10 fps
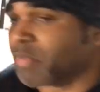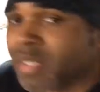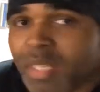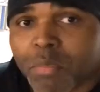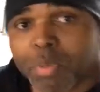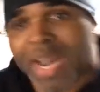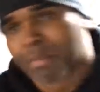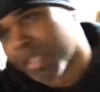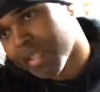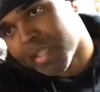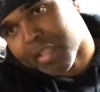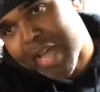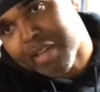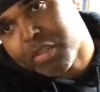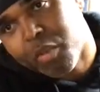them. But I'm looking at the
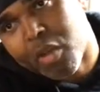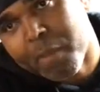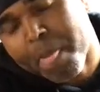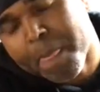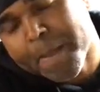clock on the wall.